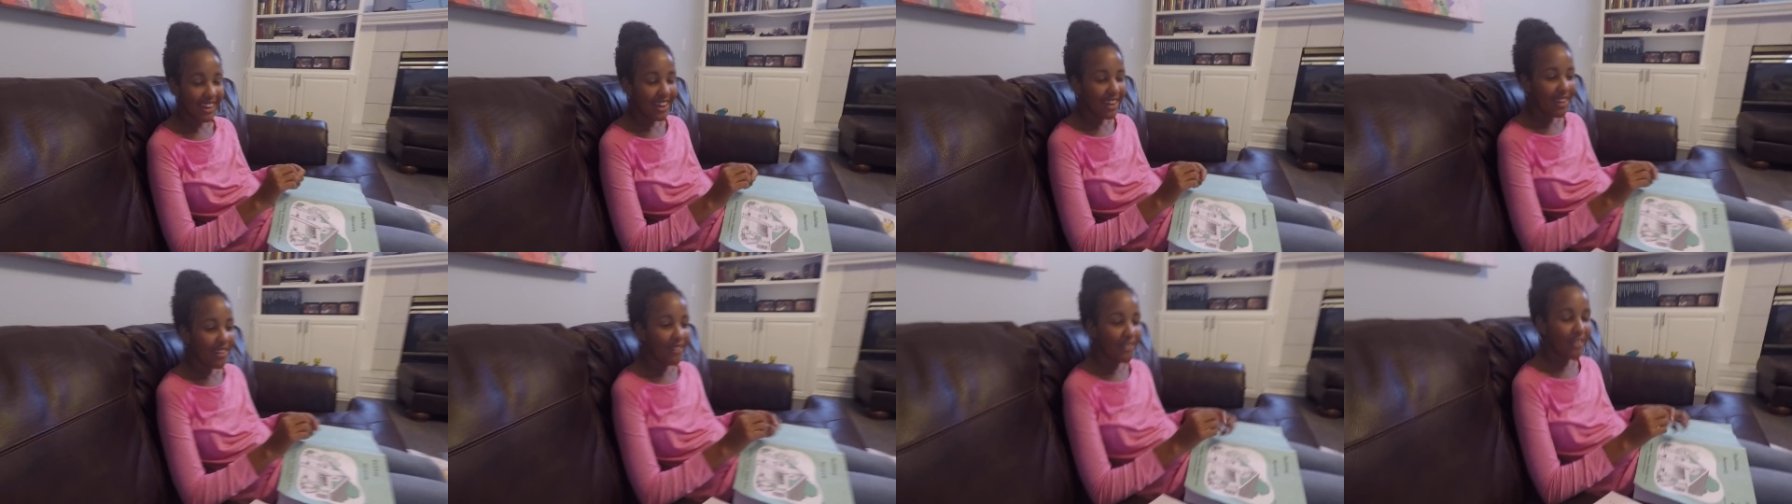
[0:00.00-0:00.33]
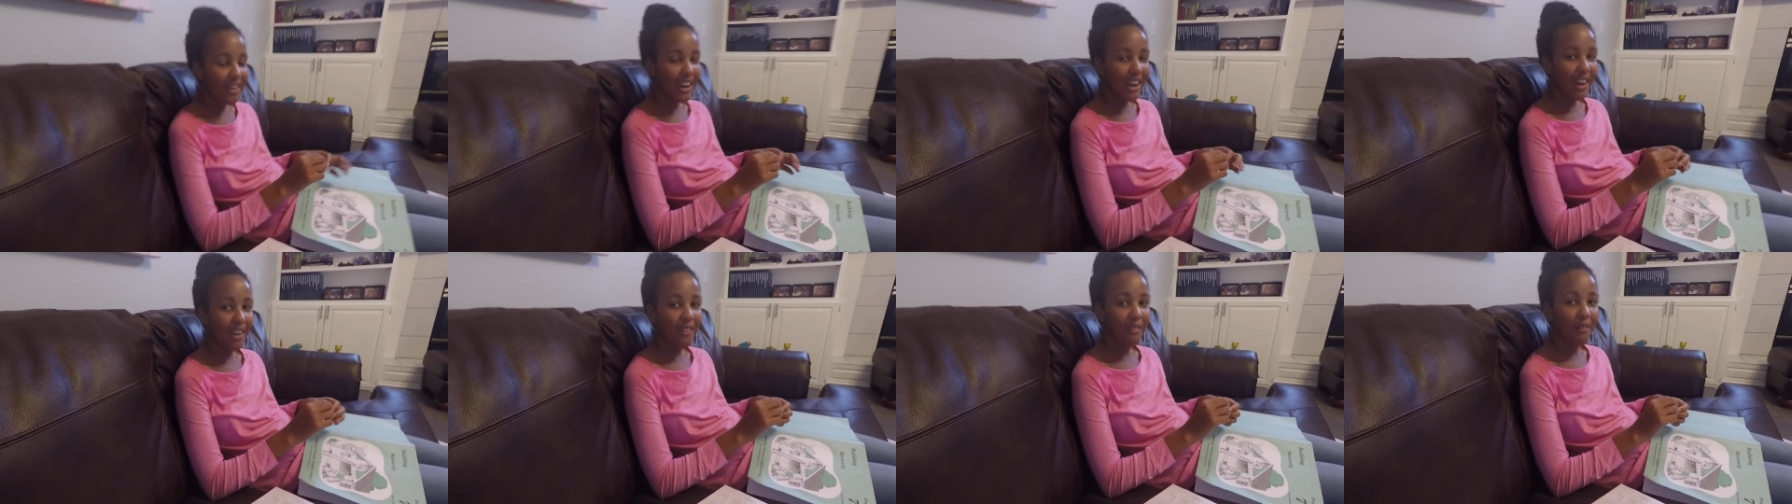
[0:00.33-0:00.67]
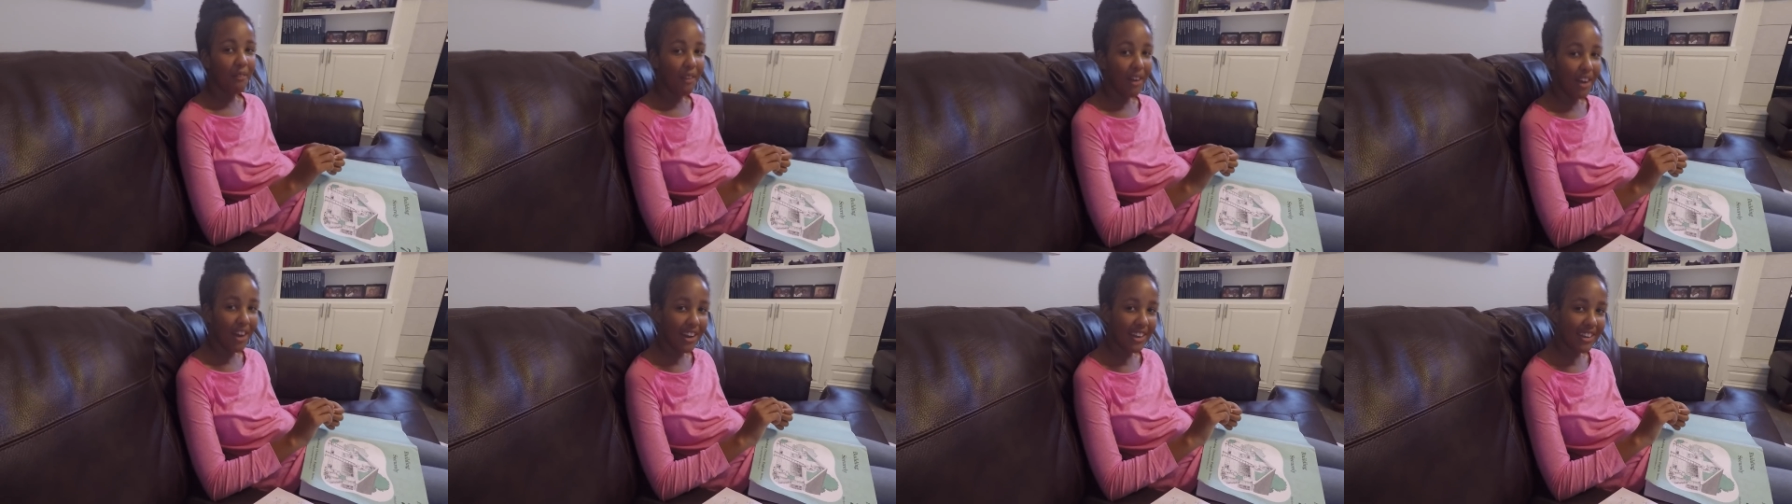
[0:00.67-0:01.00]
I love I
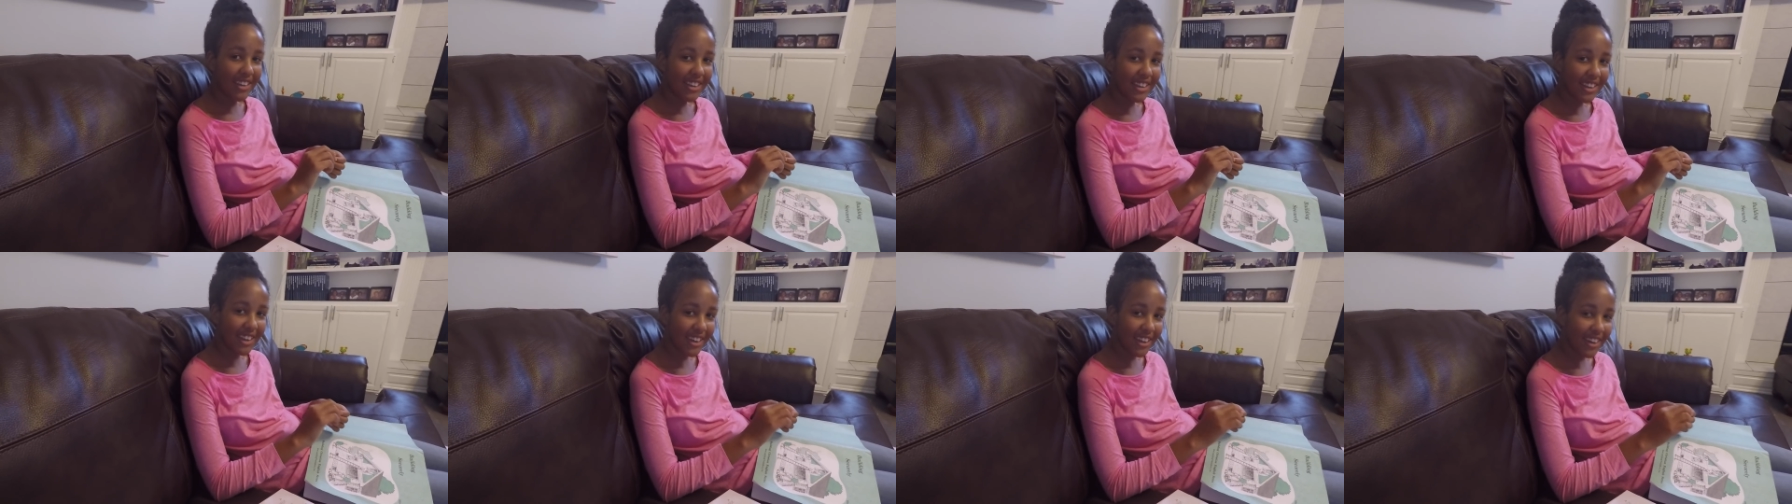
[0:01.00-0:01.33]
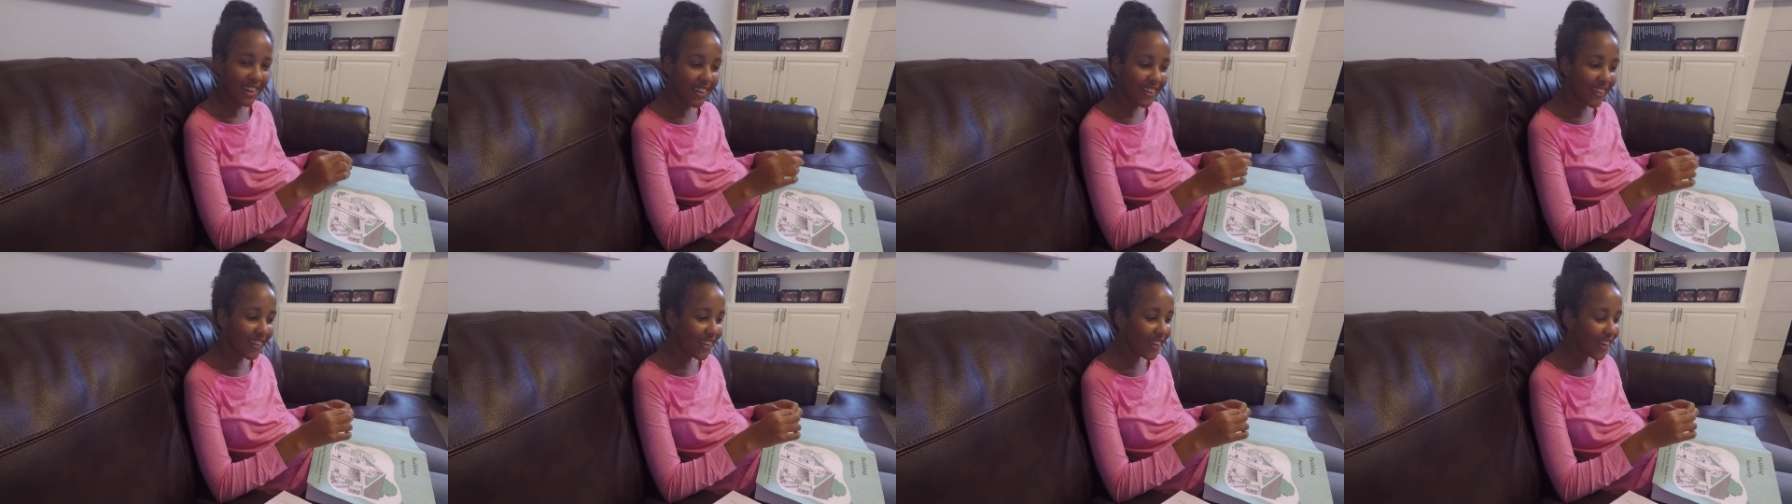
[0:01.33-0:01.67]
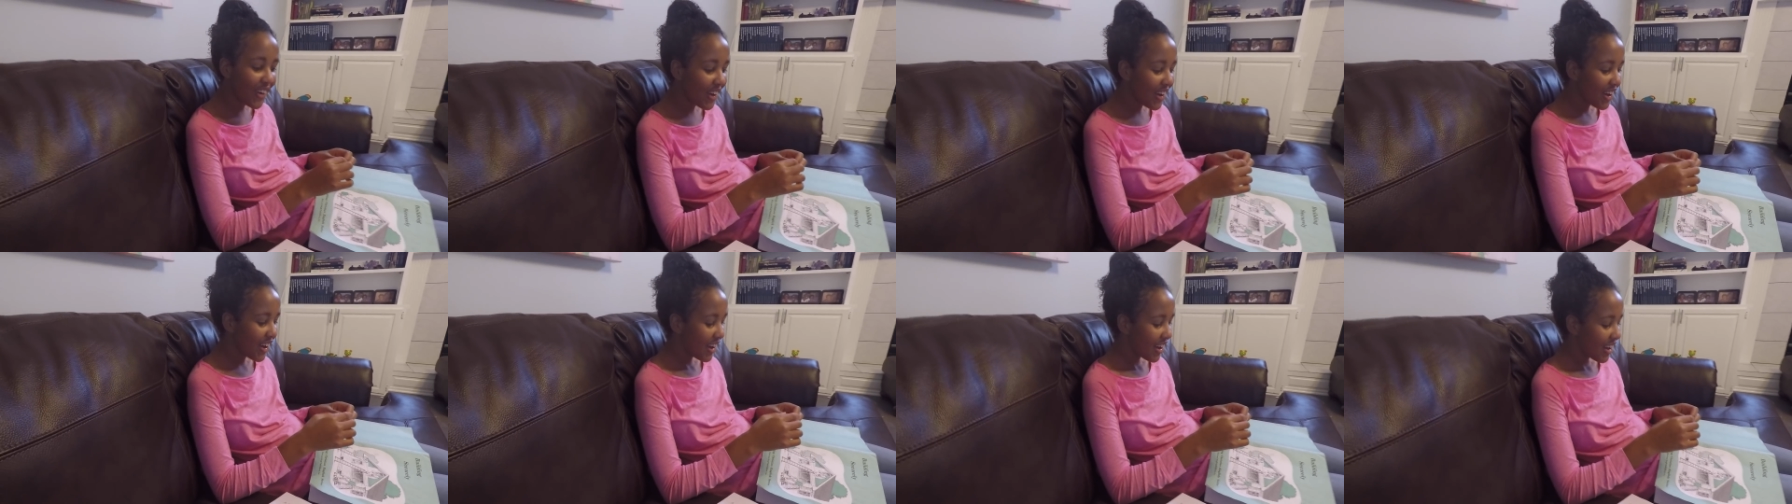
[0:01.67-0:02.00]
your hair to, in a
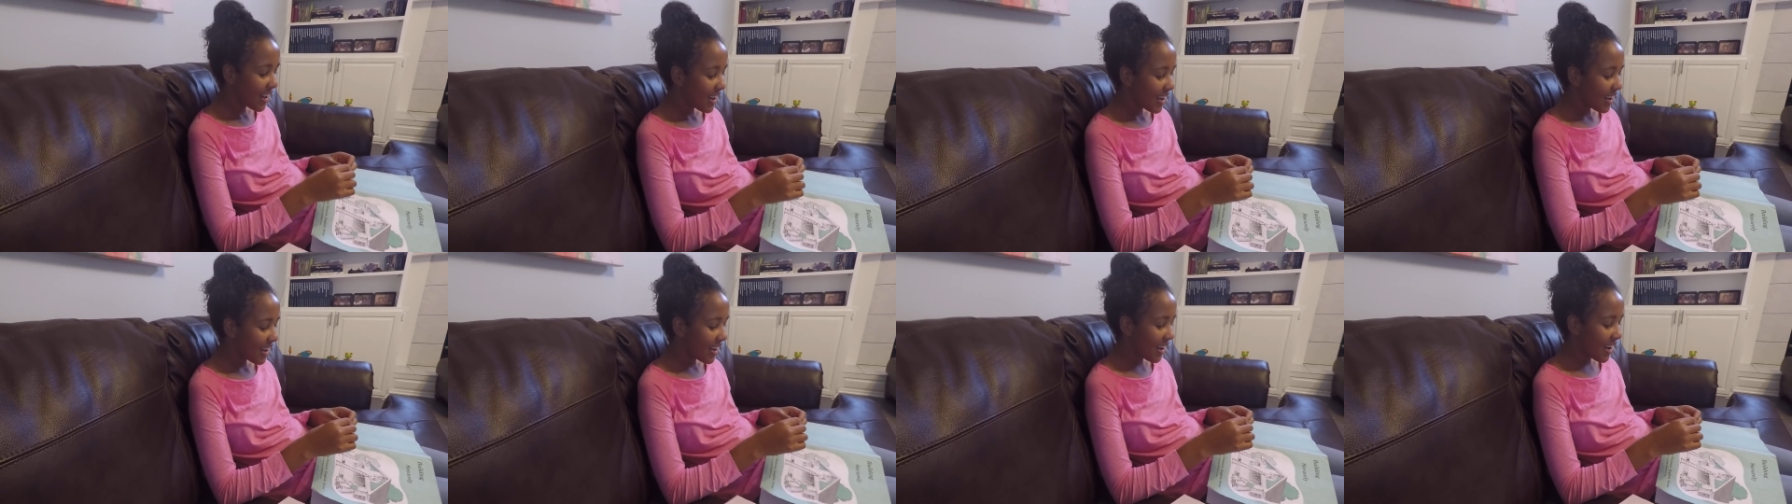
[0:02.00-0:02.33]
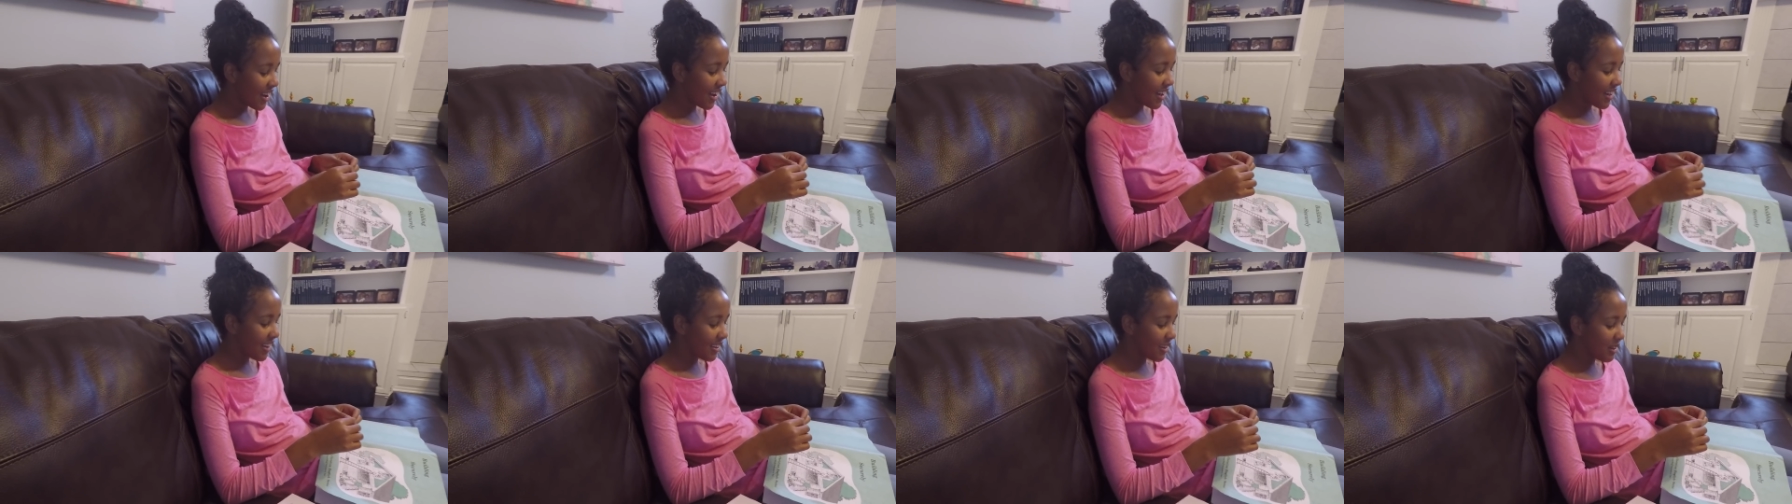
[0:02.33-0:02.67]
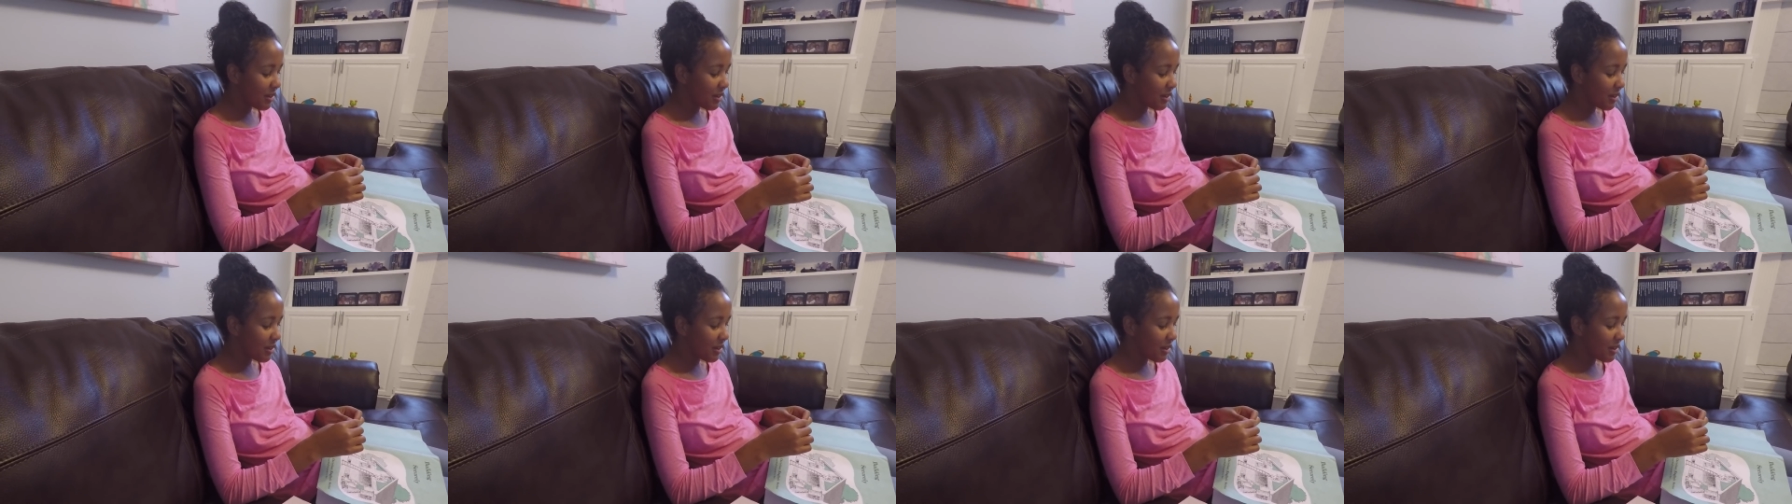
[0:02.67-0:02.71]
bun, a high